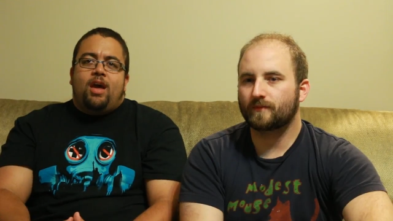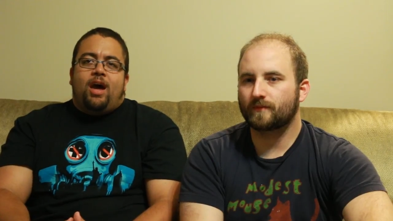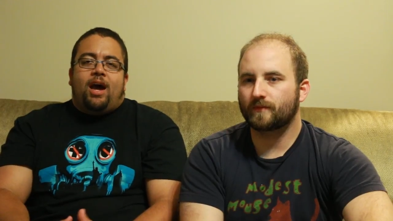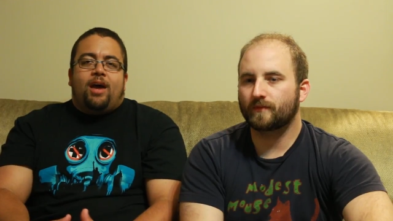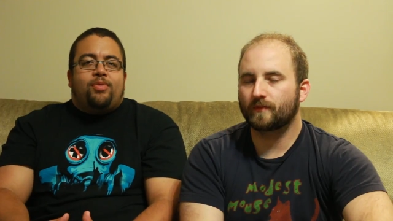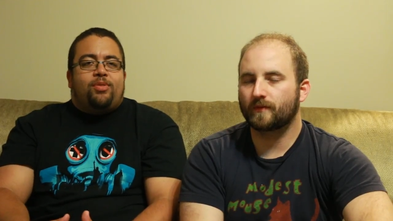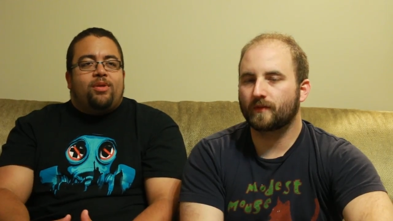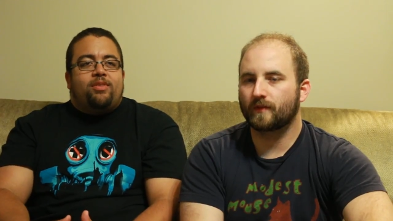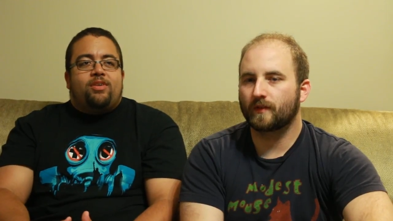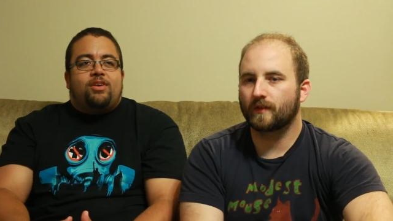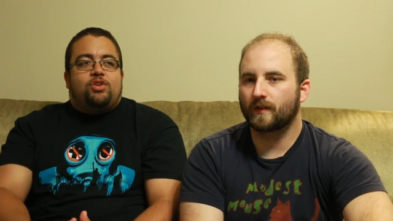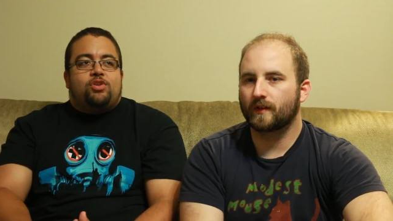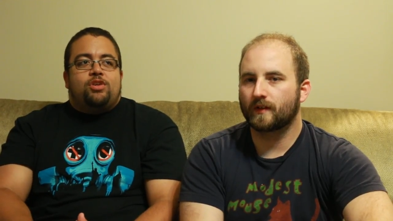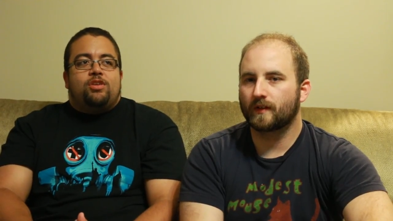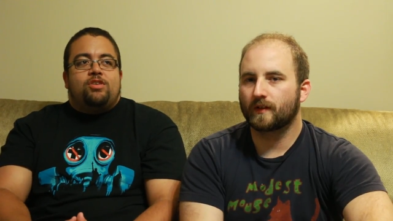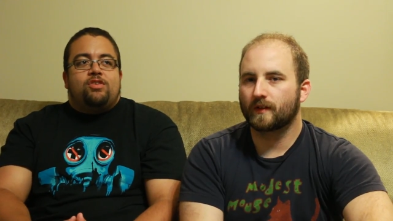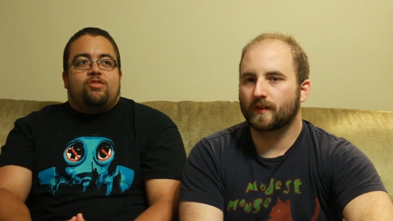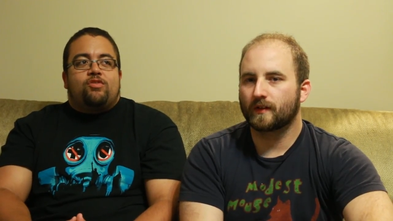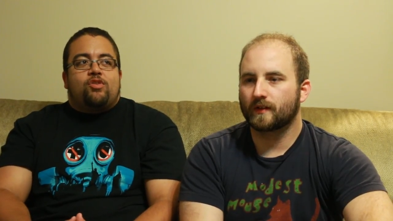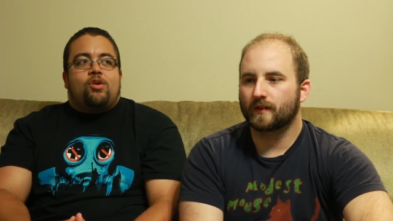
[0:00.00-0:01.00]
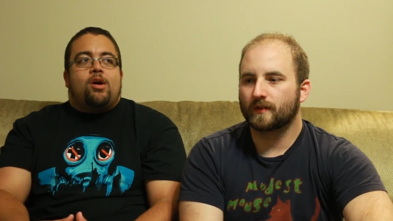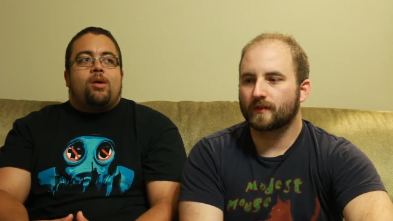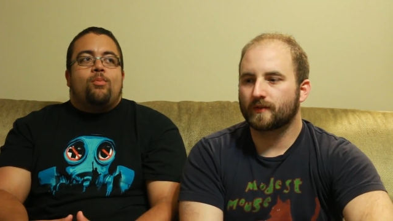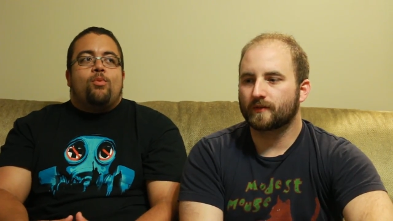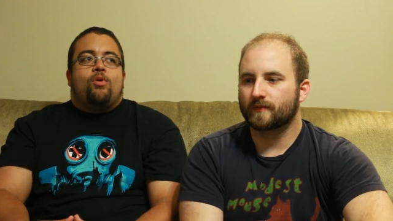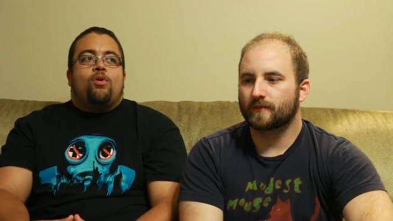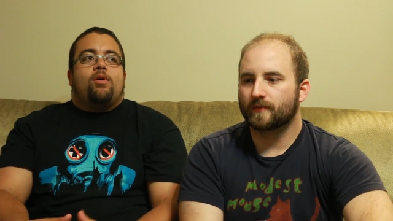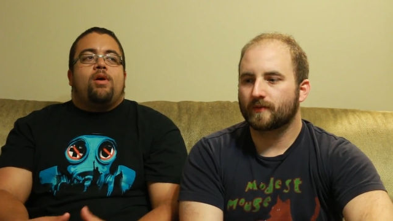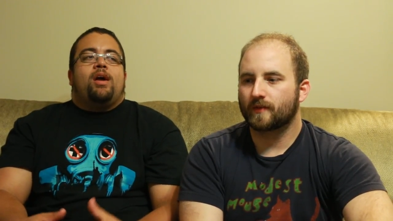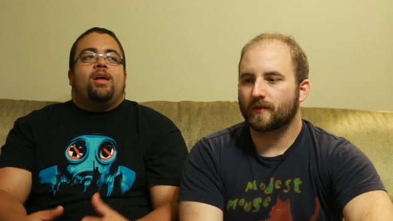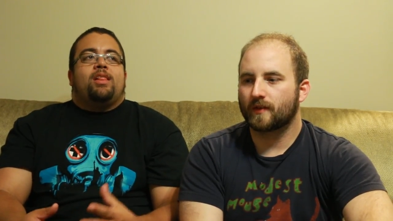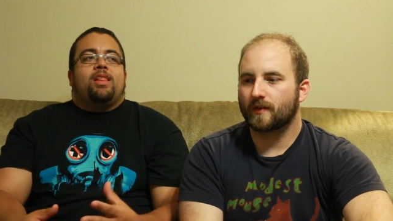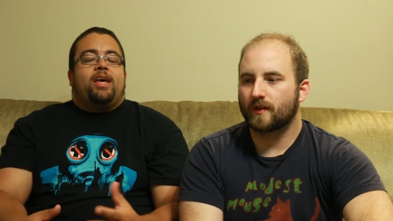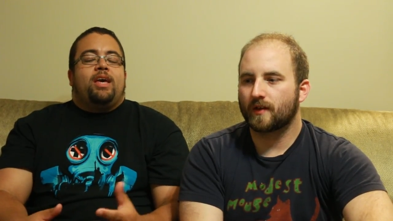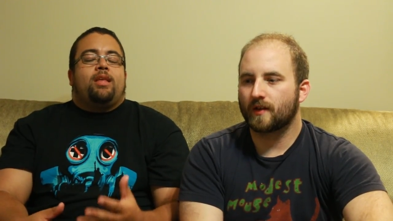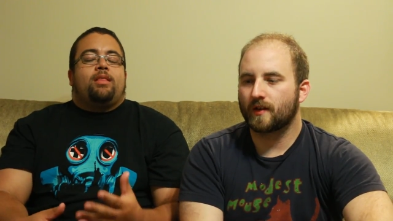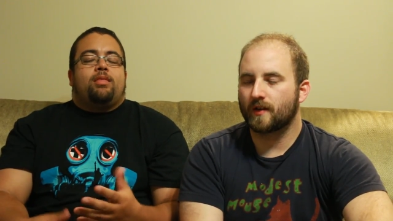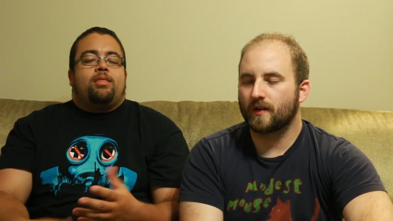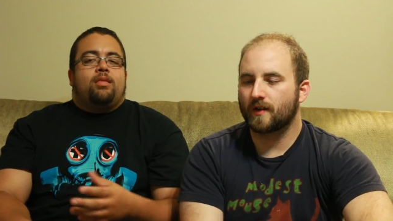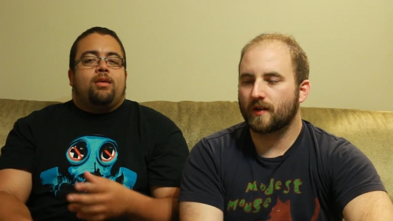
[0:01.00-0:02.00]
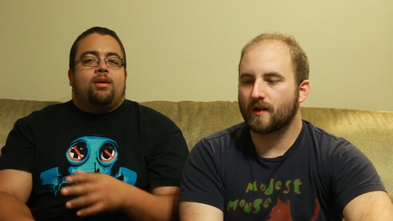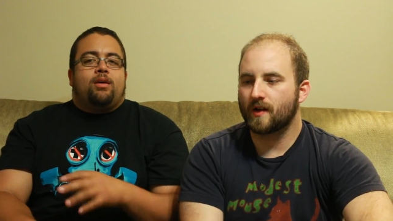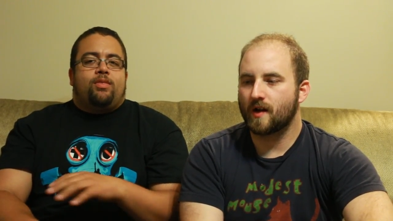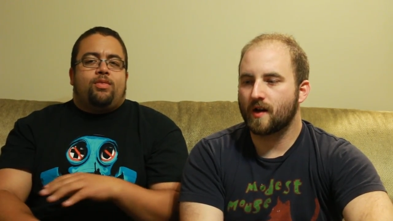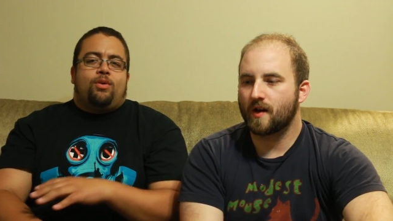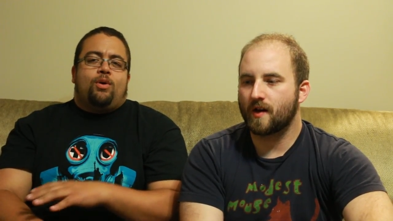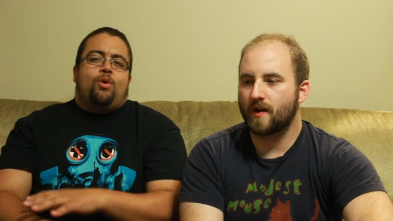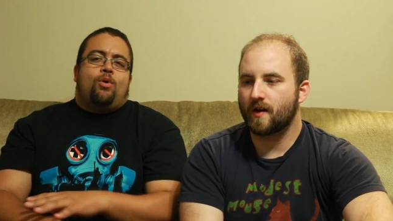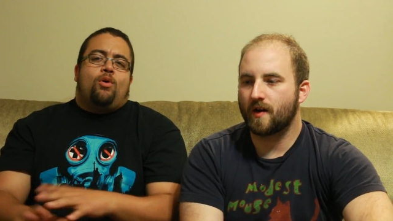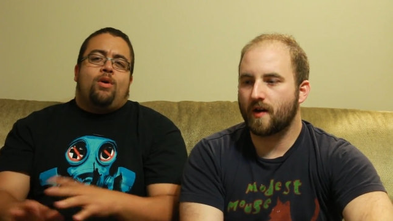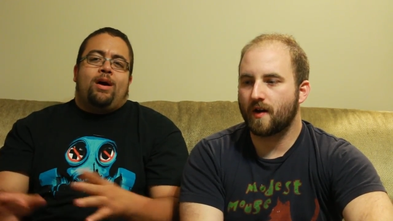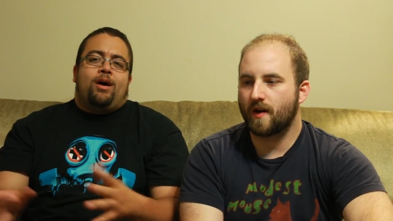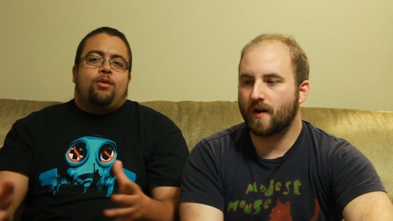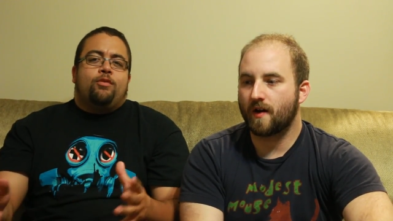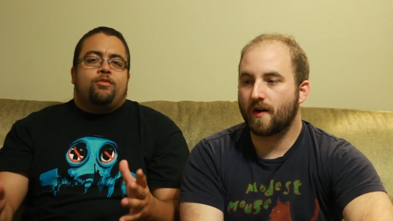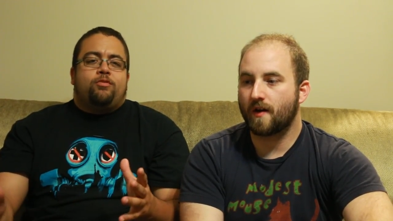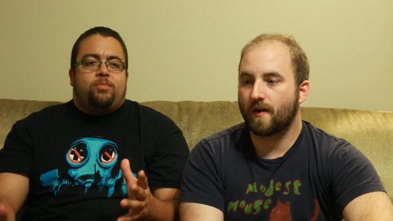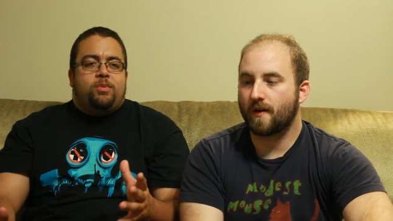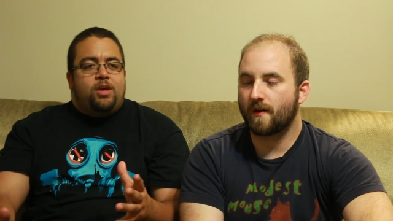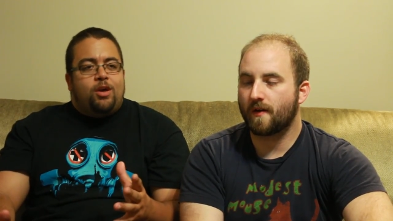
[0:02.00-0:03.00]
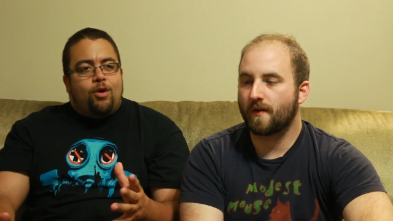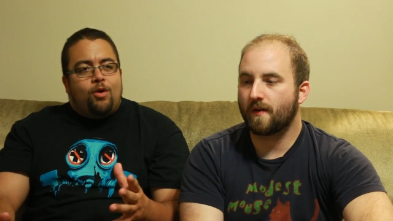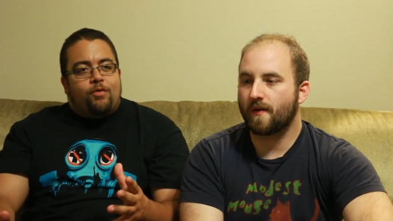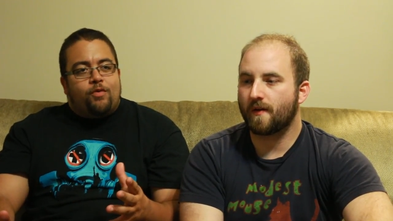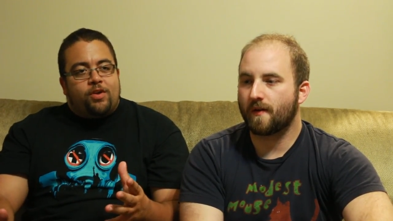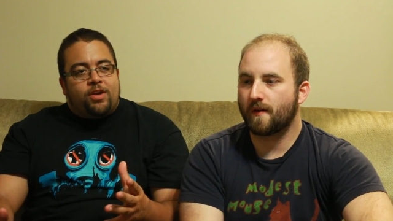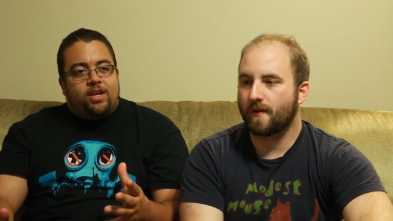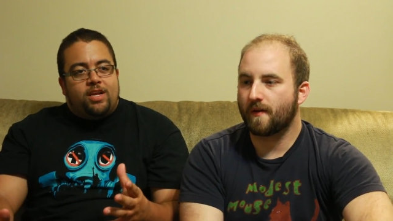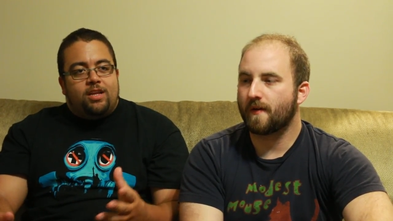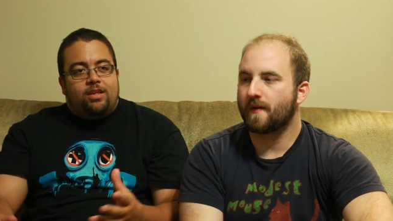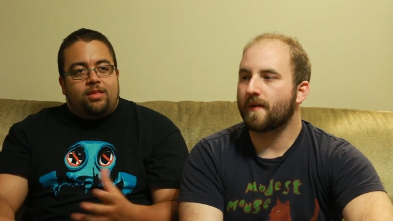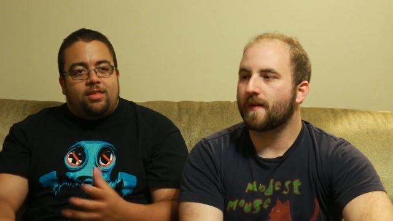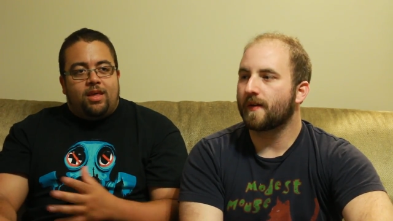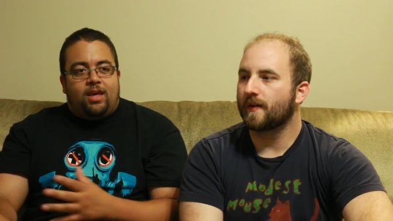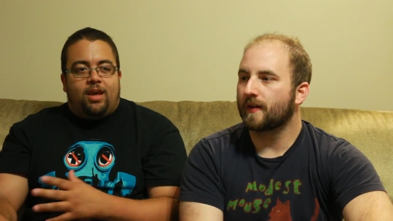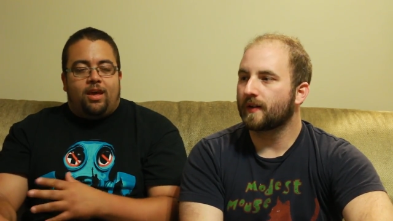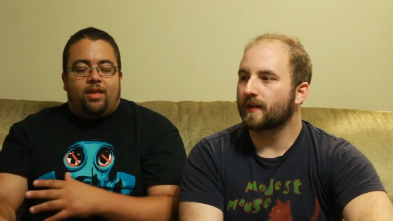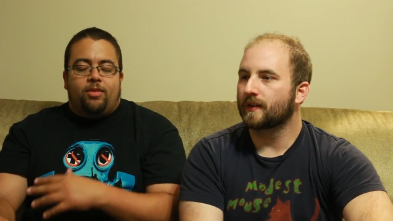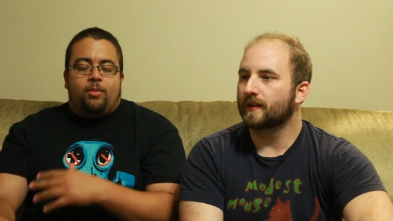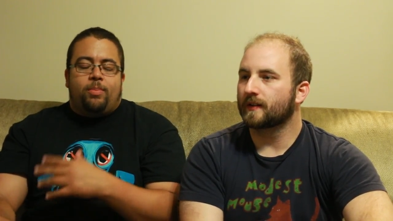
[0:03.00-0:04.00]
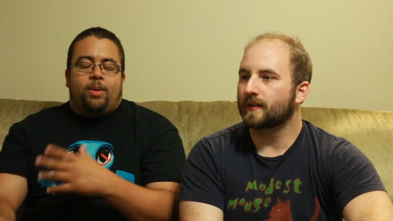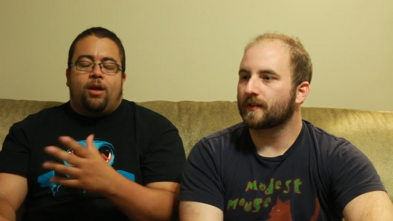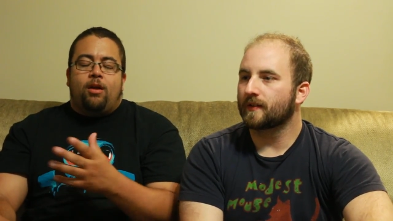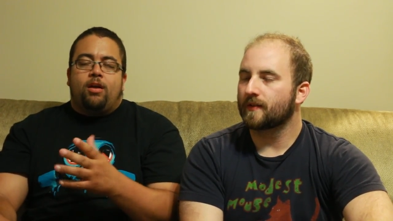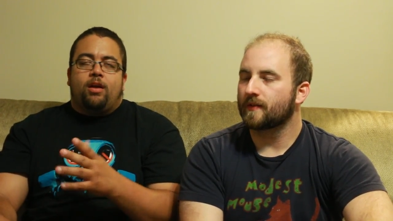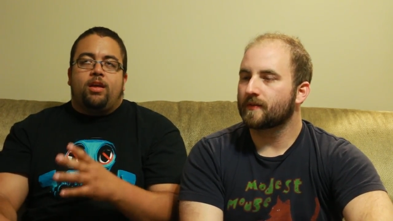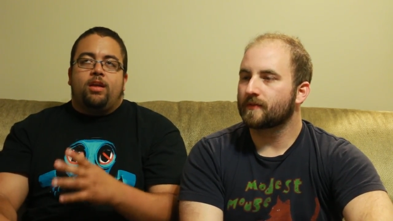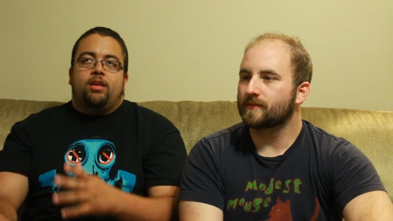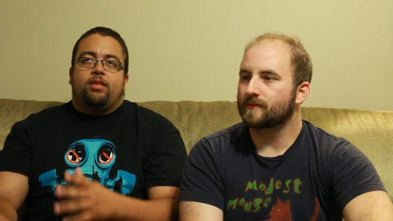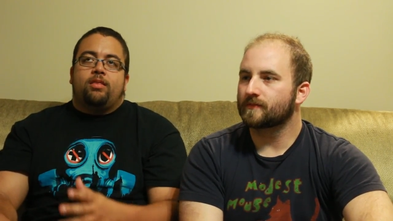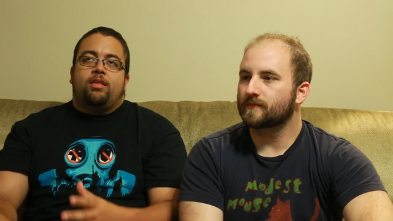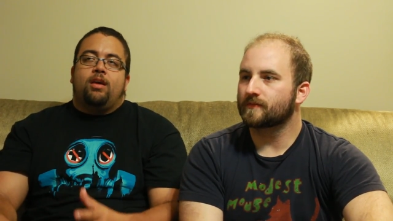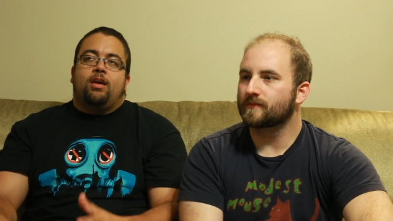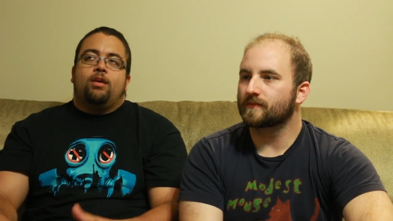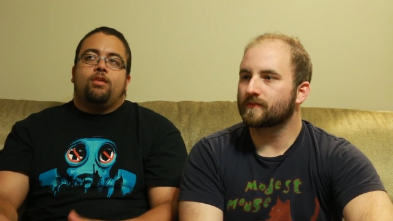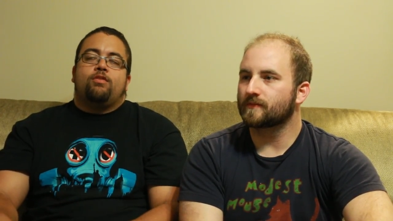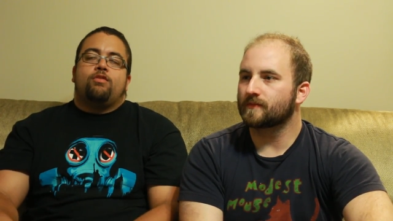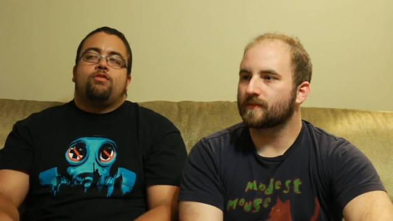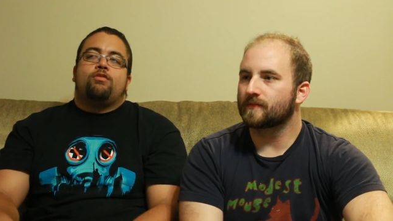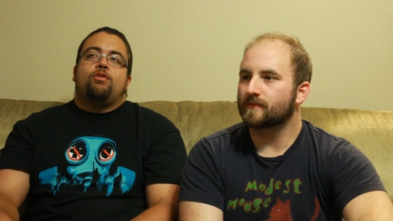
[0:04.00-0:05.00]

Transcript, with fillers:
Speaker 1: I think they should have just gone more. I like the whole house being overheated thing. The parakeet thing is